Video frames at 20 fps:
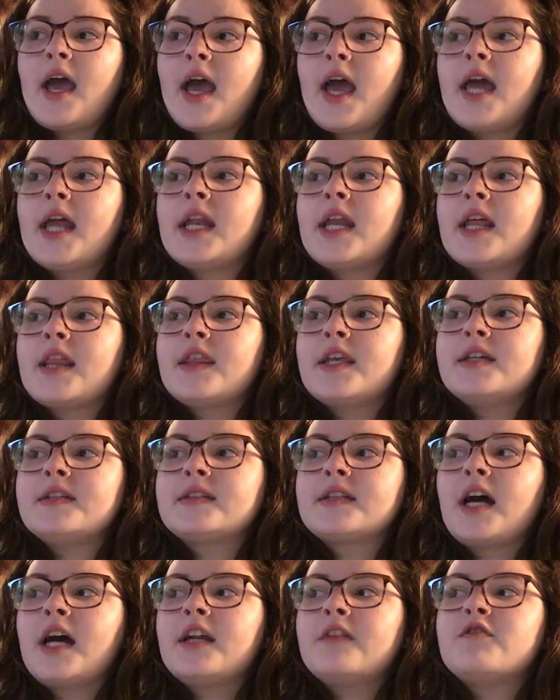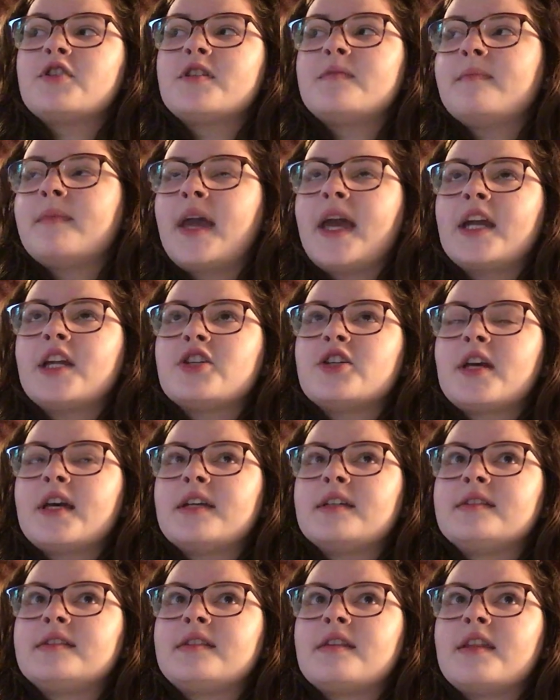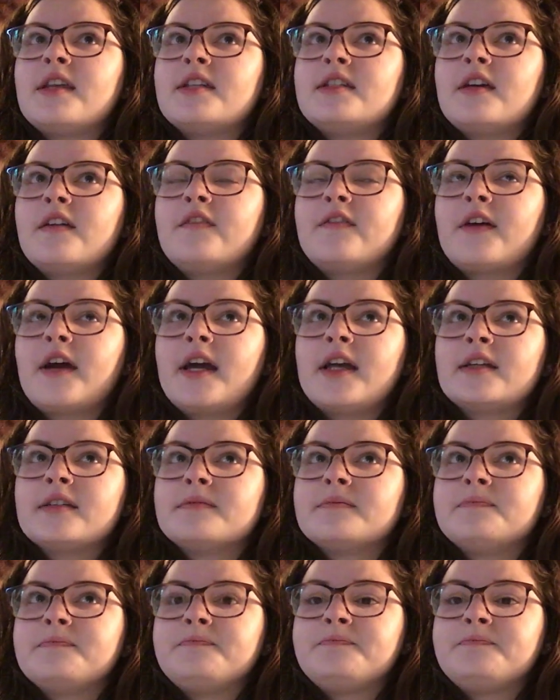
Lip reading: And this kind of just manages the different